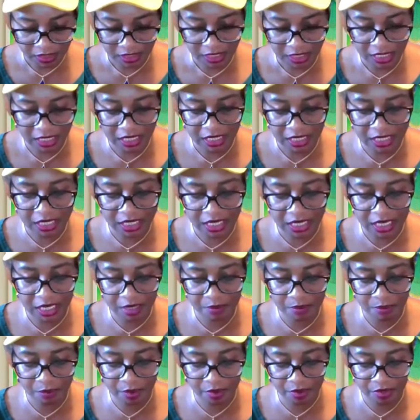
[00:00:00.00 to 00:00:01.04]
Take a
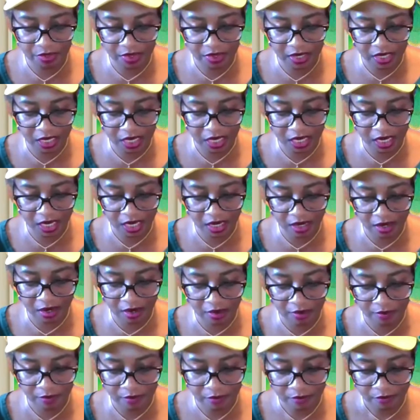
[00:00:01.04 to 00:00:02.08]
deep breath in
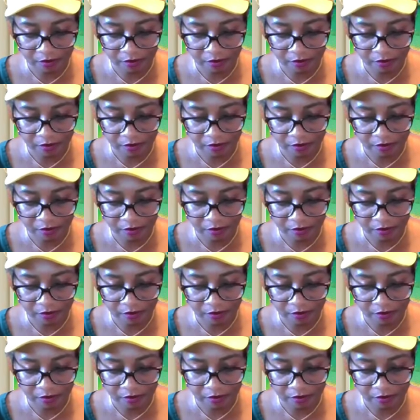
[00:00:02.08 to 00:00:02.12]
here